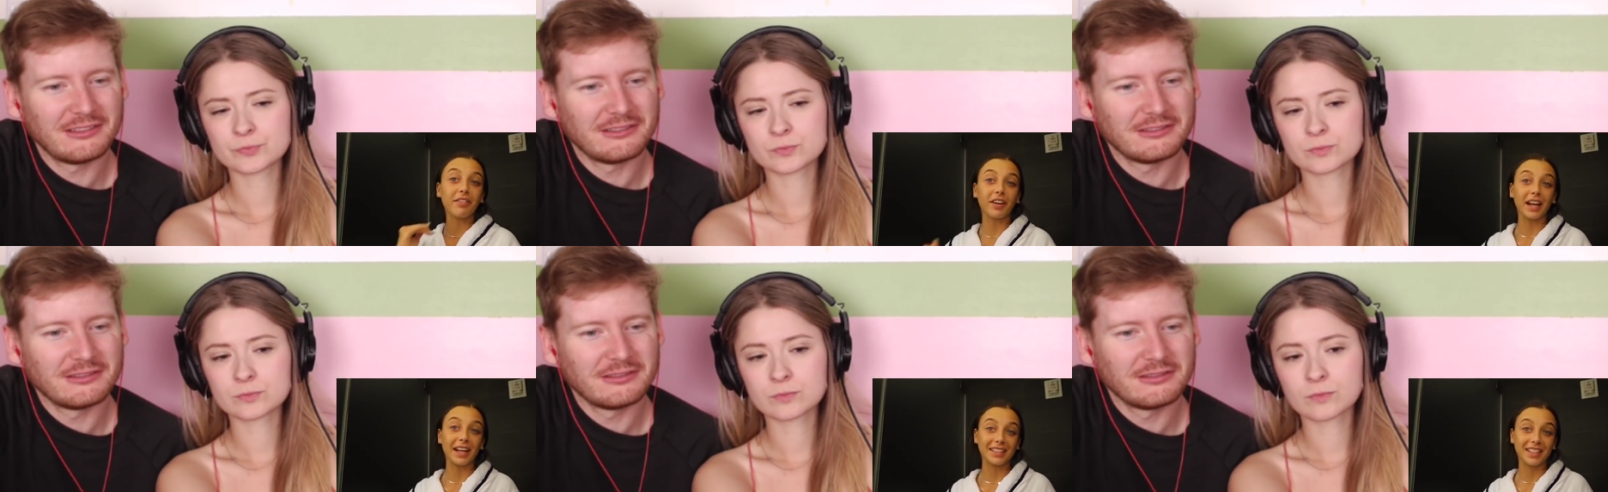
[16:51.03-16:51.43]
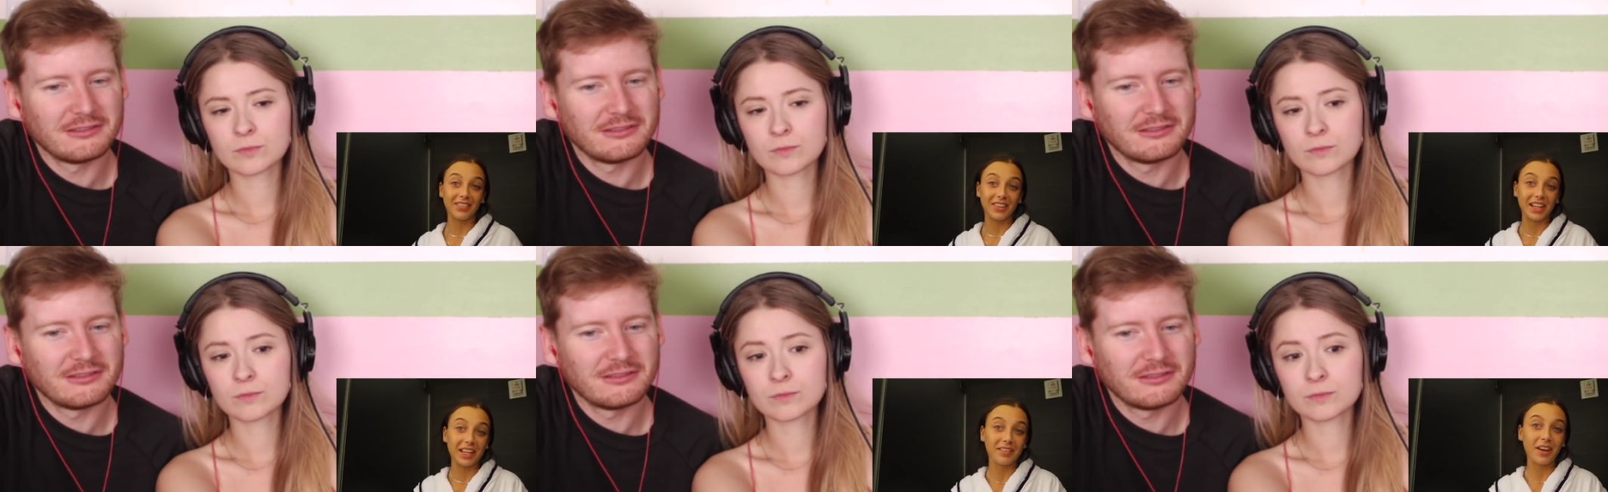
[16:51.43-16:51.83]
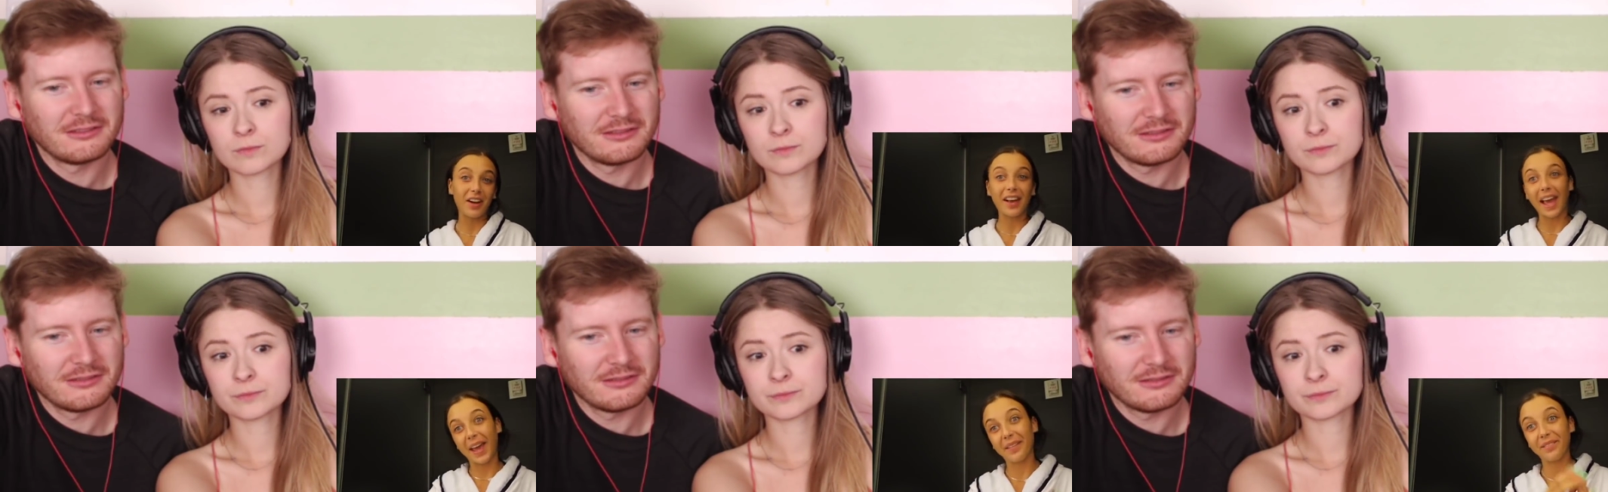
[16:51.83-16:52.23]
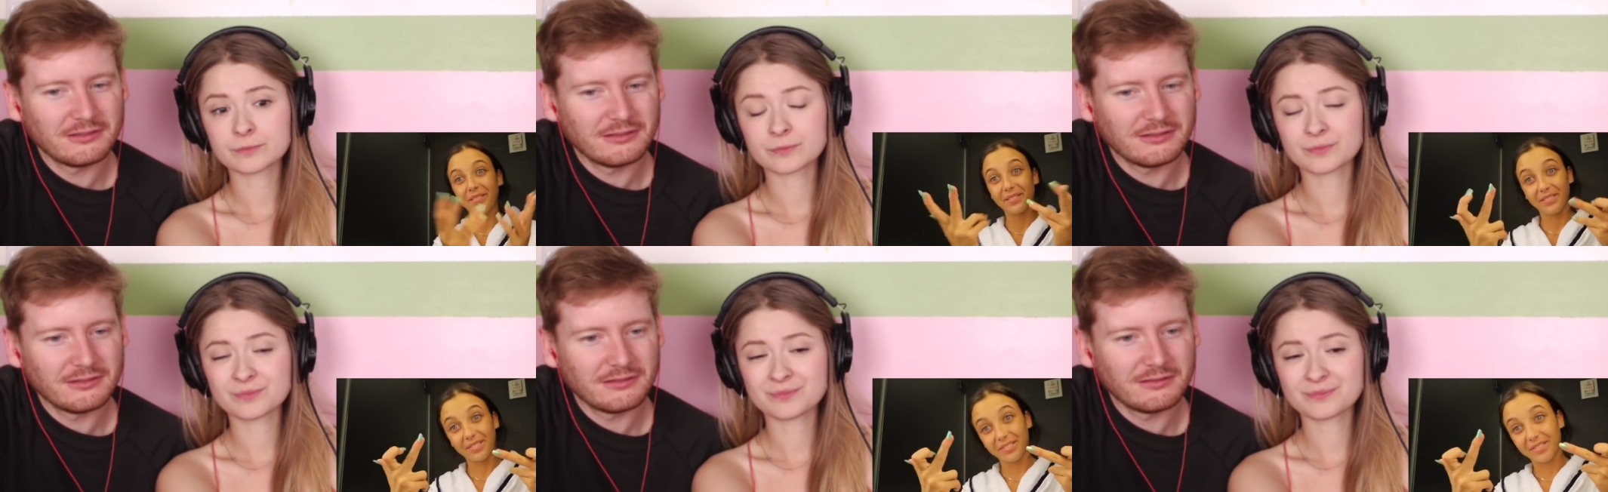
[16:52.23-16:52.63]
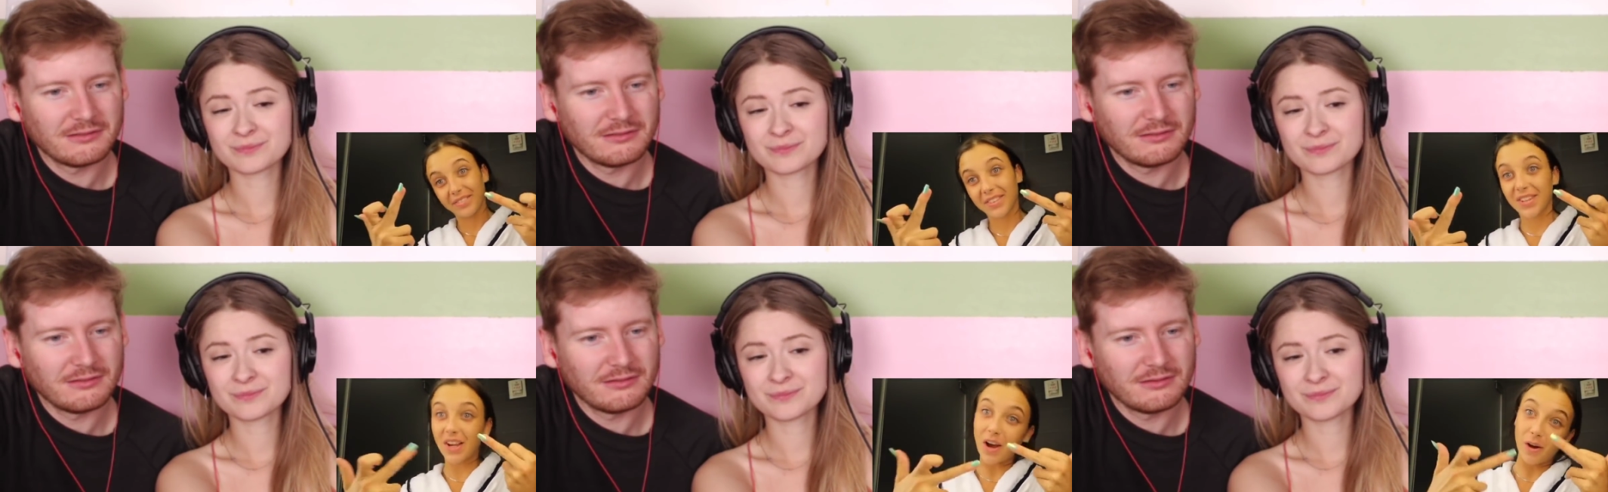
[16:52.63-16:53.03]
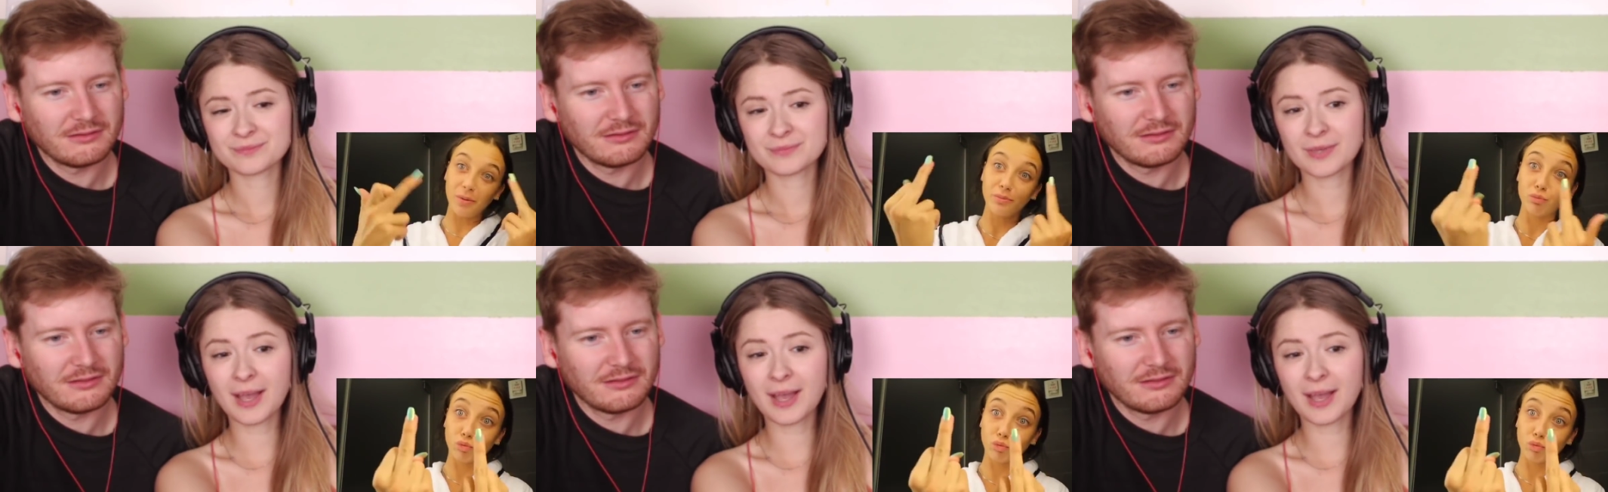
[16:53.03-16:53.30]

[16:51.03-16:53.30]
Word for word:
Speaker 1: my fun activity. Okay. So